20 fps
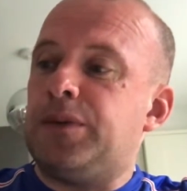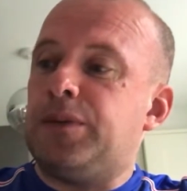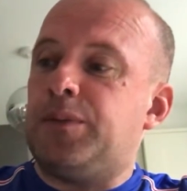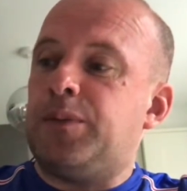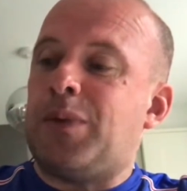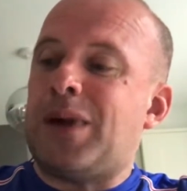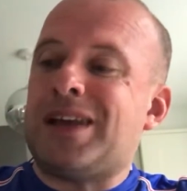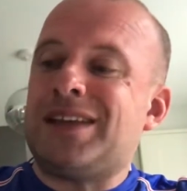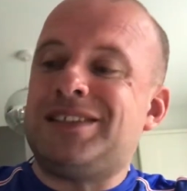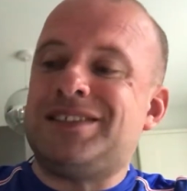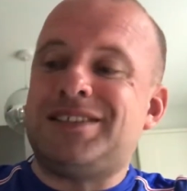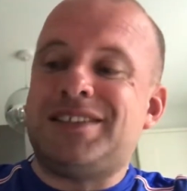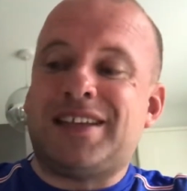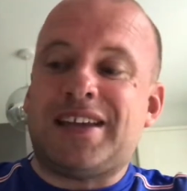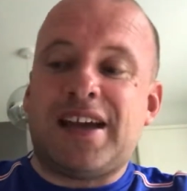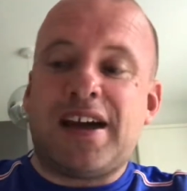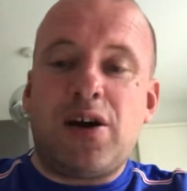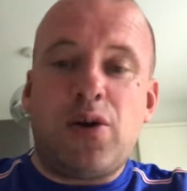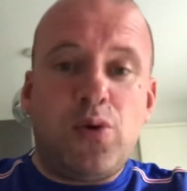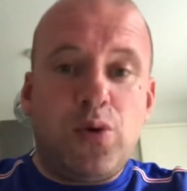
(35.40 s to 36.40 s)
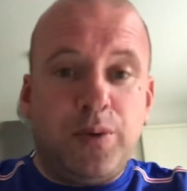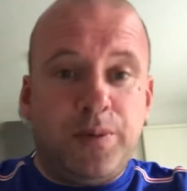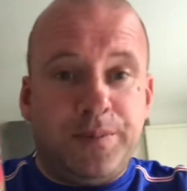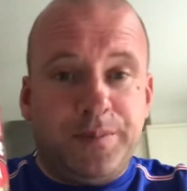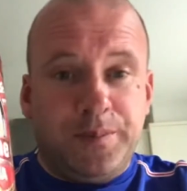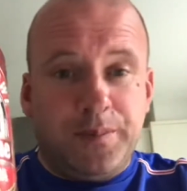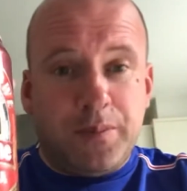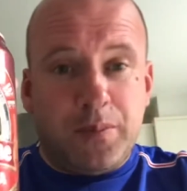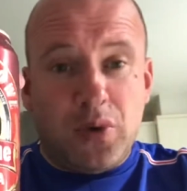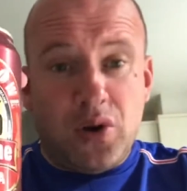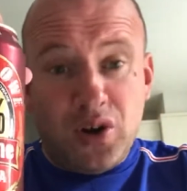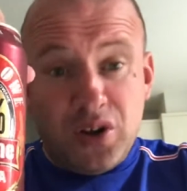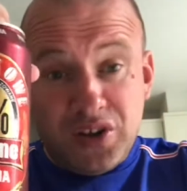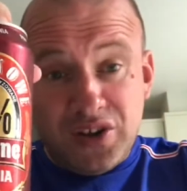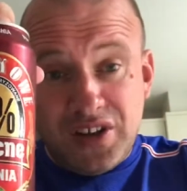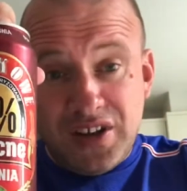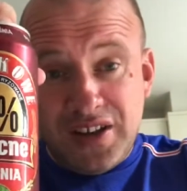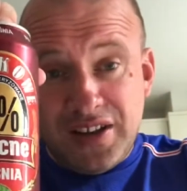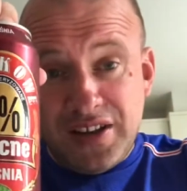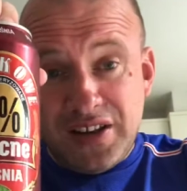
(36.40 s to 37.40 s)
Beczkowe
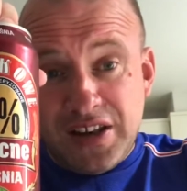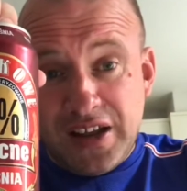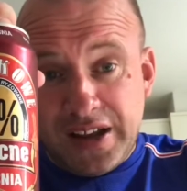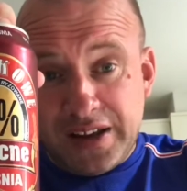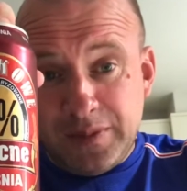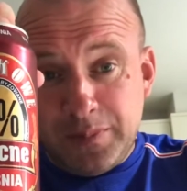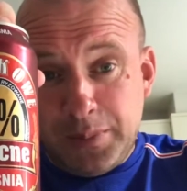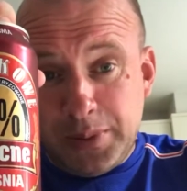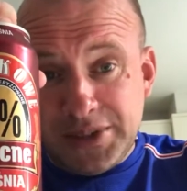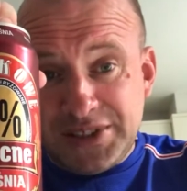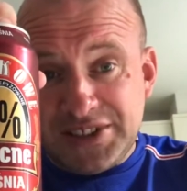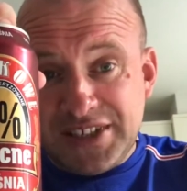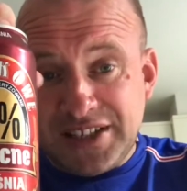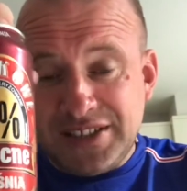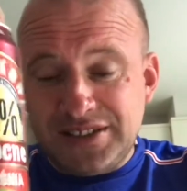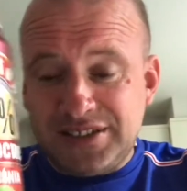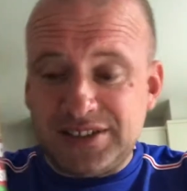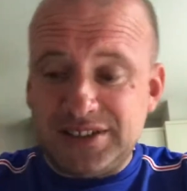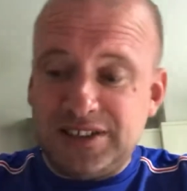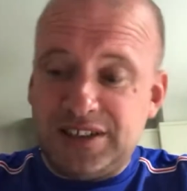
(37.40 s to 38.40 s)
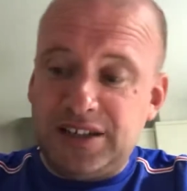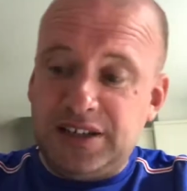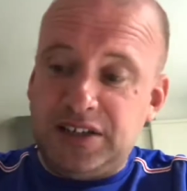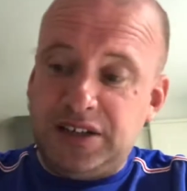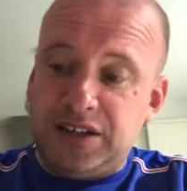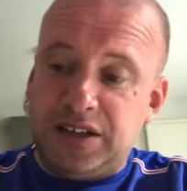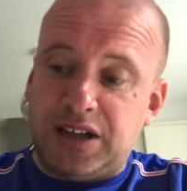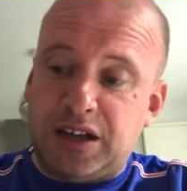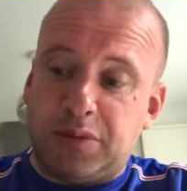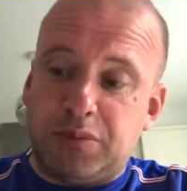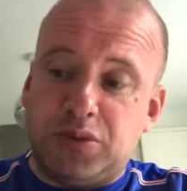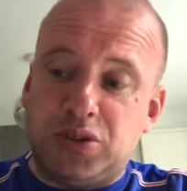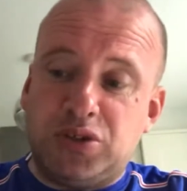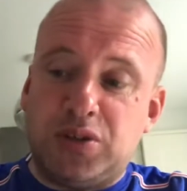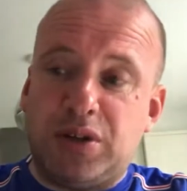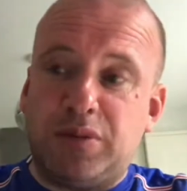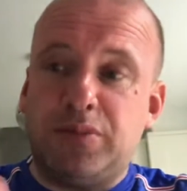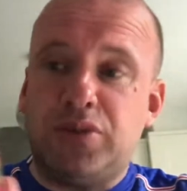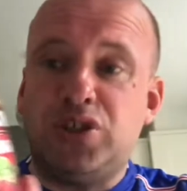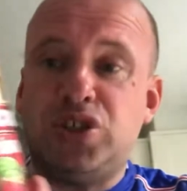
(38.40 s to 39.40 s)
Mocne, 9%. I'm,
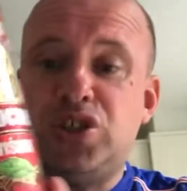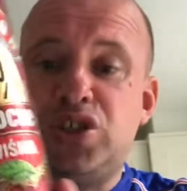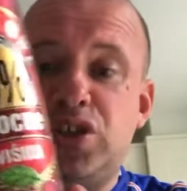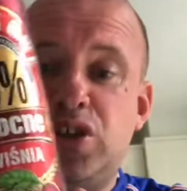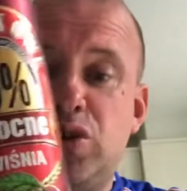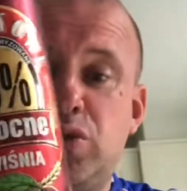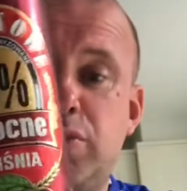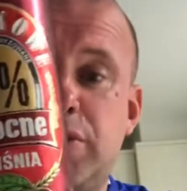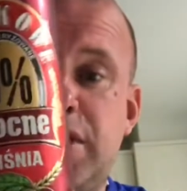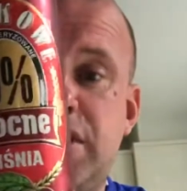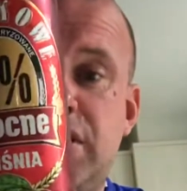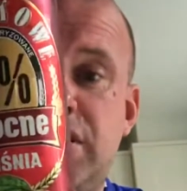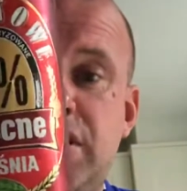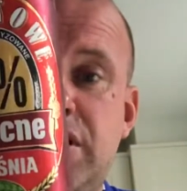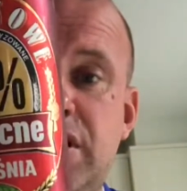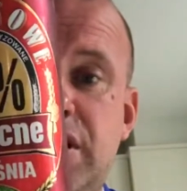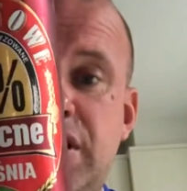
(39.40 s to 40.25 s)
I'm assuming